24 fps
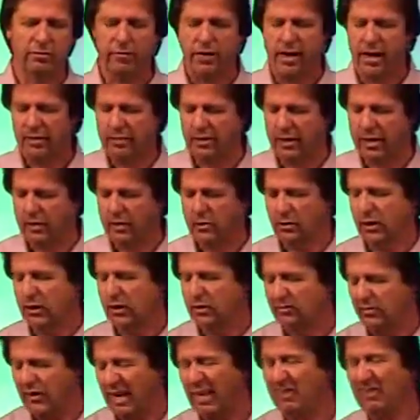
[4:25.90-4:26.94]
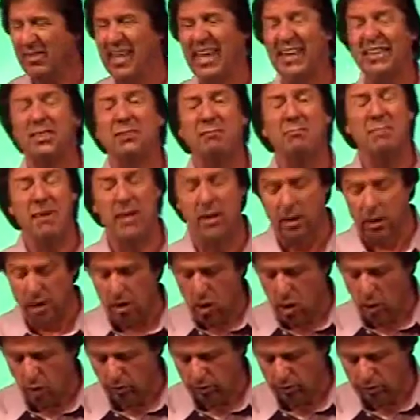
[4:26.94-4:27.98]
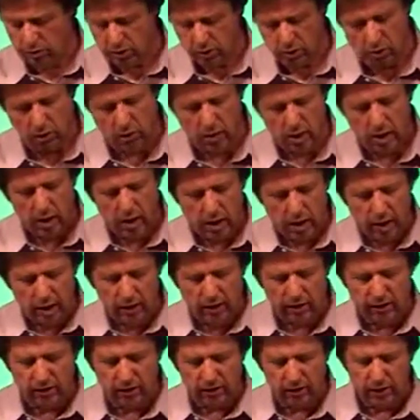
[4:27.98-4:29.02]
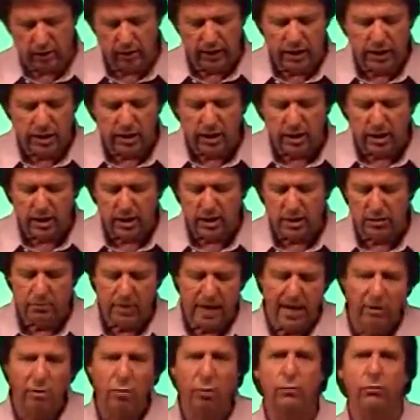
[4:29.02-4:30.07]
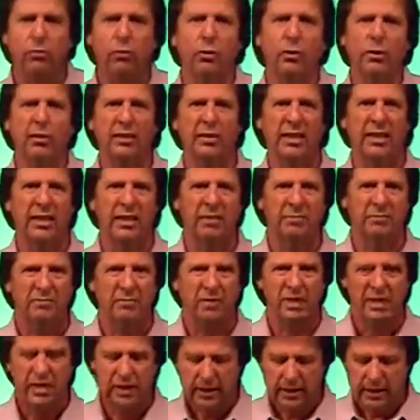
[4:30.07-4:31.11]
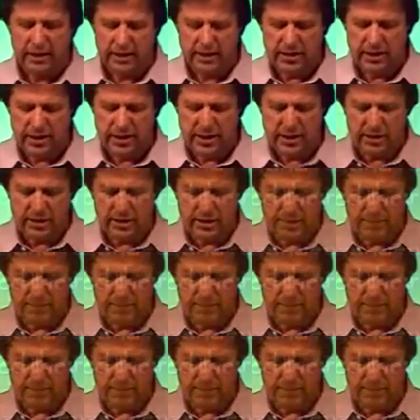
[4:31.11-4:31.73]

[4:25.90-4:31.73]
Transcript: 5,000, at least 5,000 men alone. So as we get into this in Matthew 14, it says,